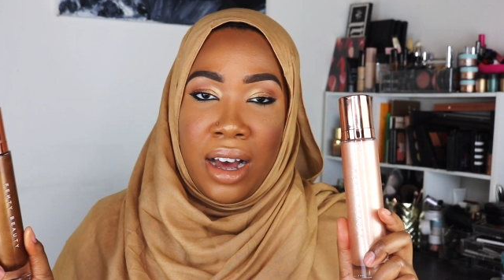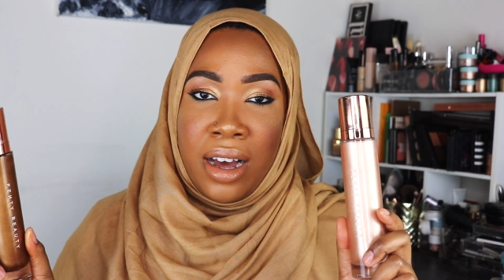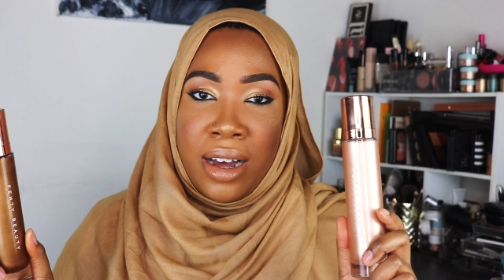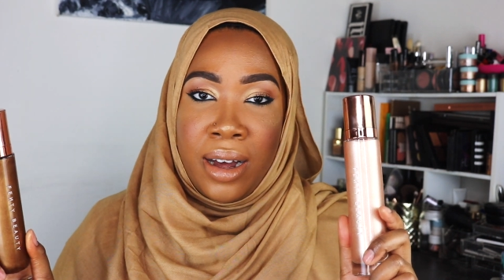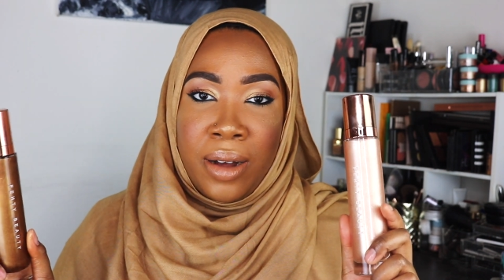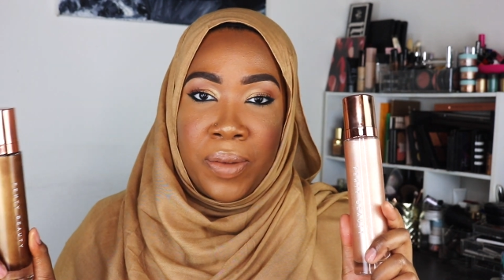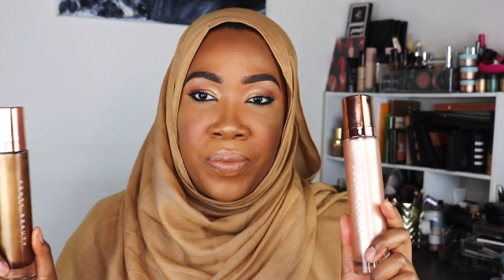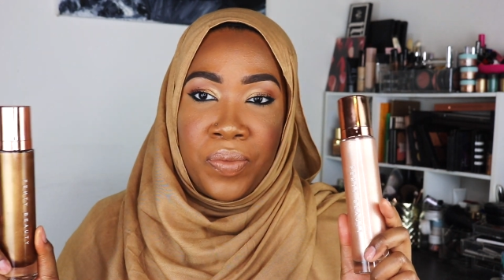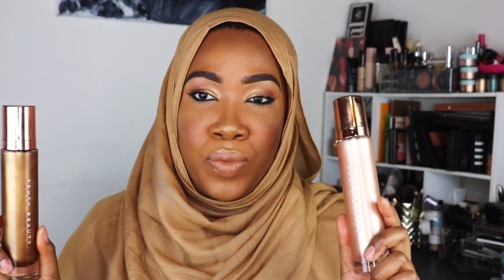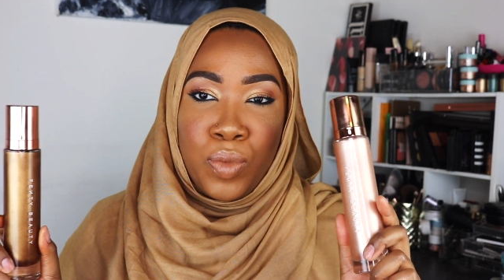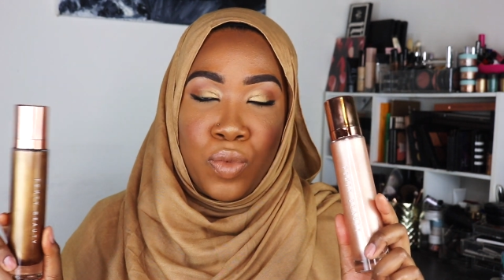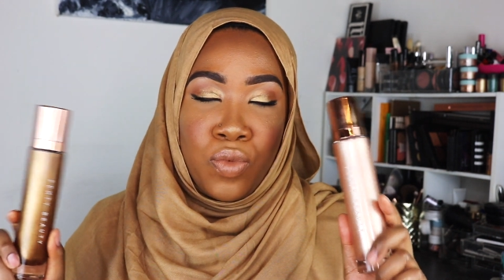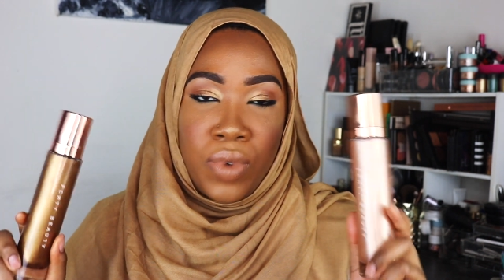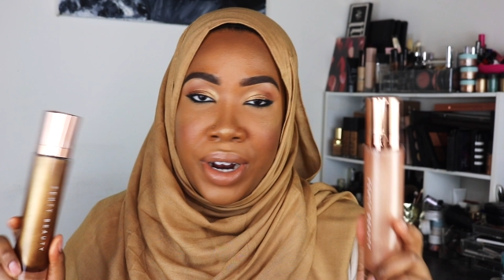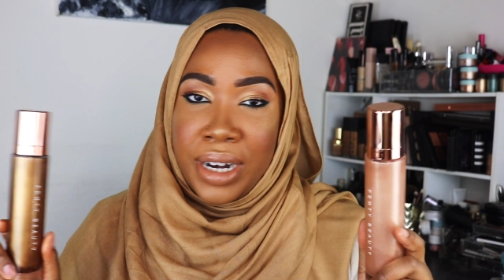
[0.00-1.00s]

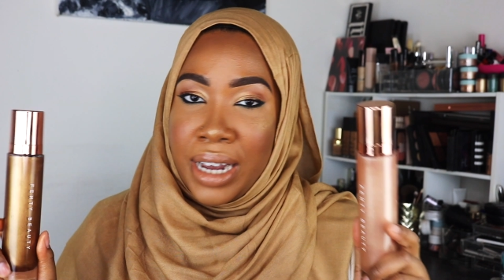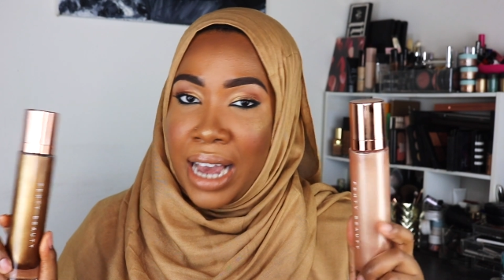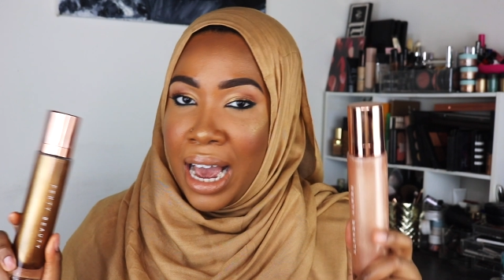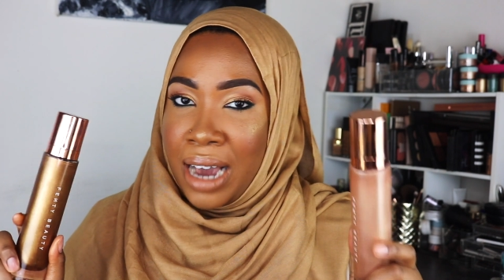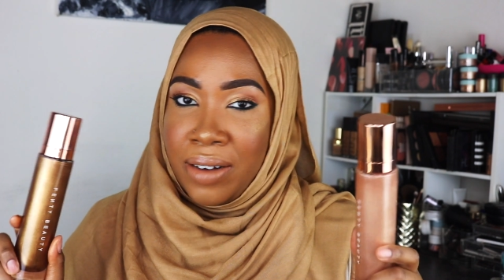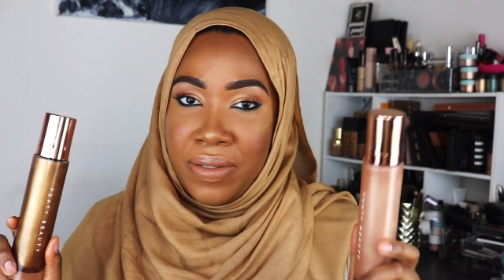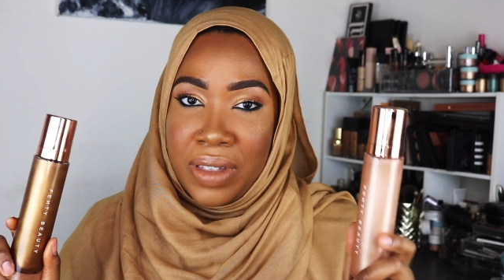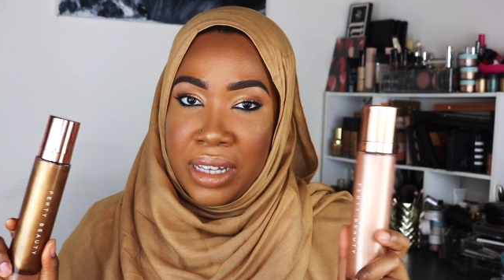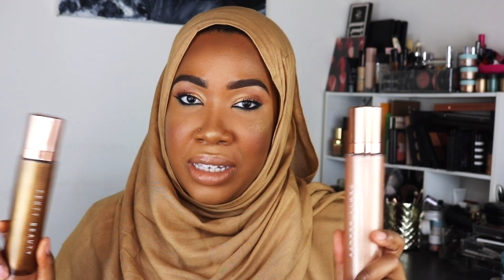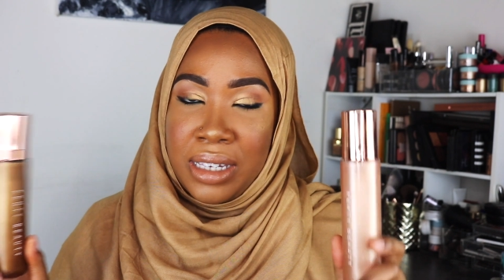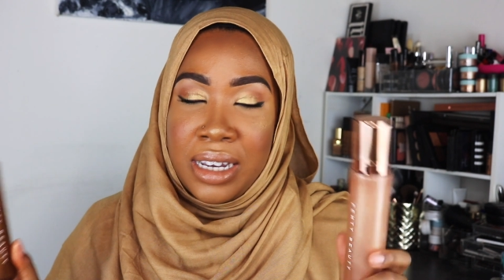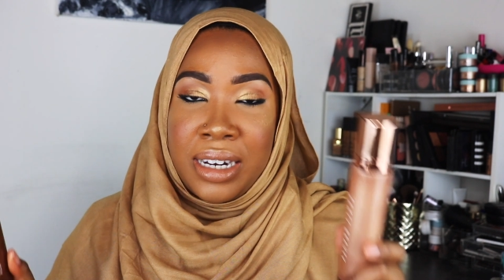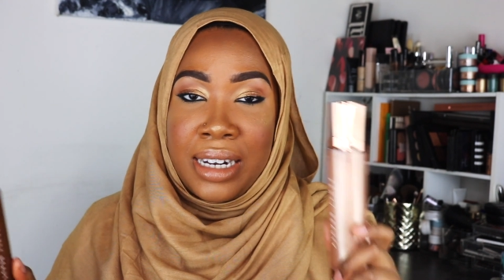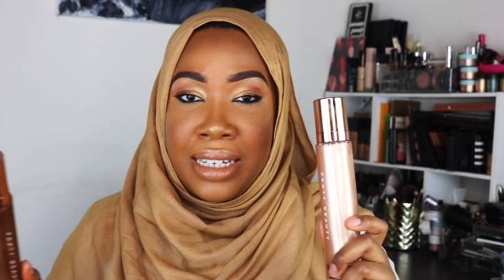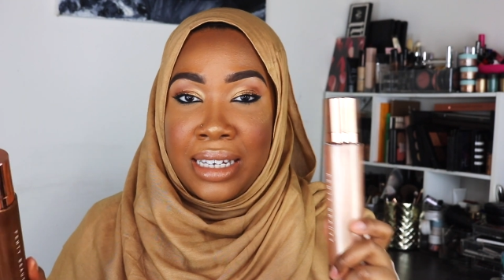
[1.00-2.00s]
running out of this
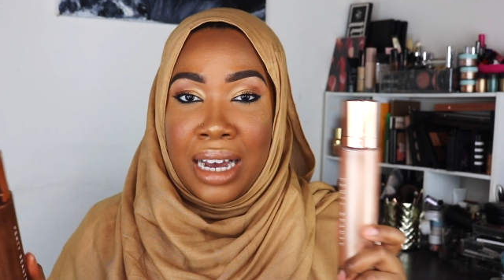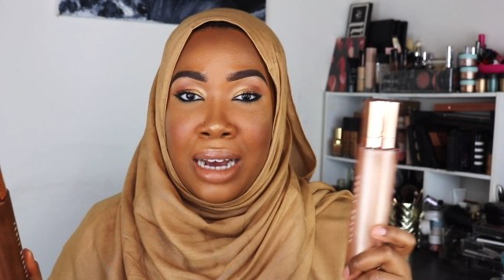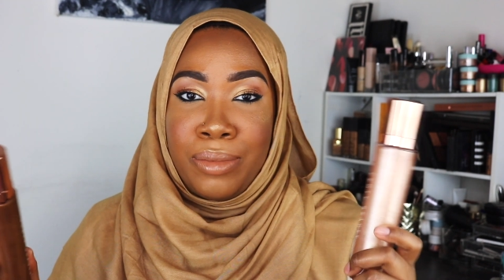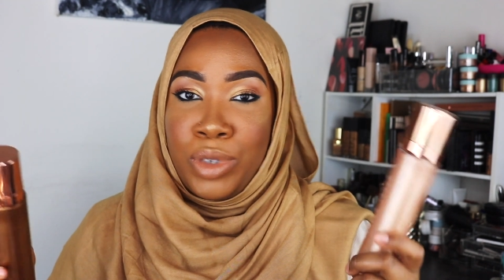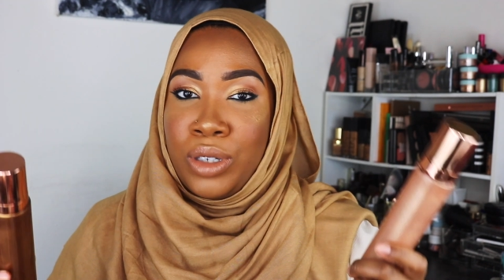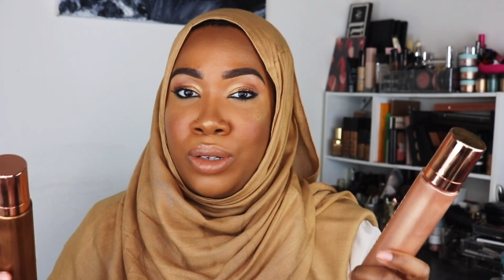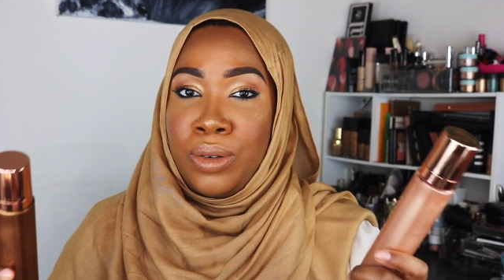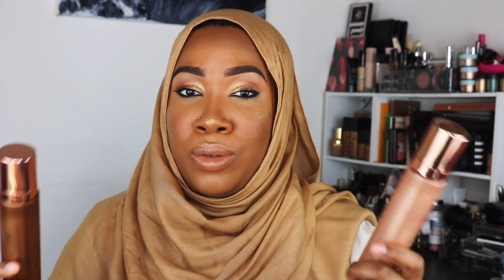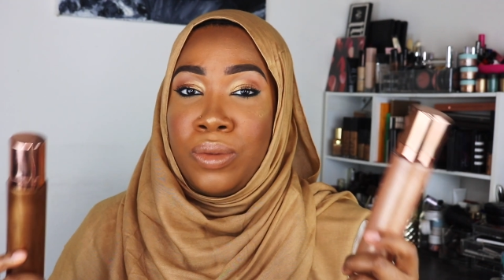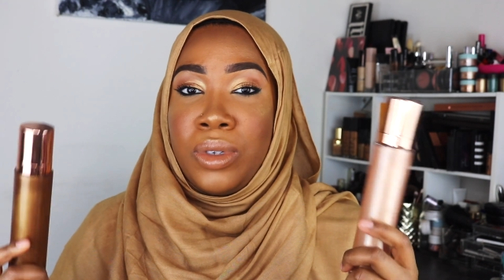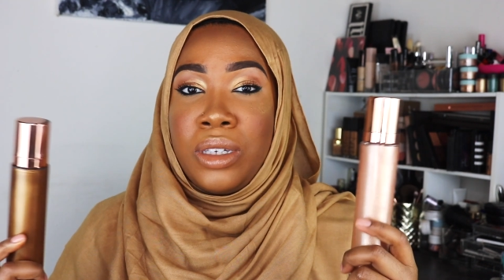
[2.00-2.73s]
anytime soon.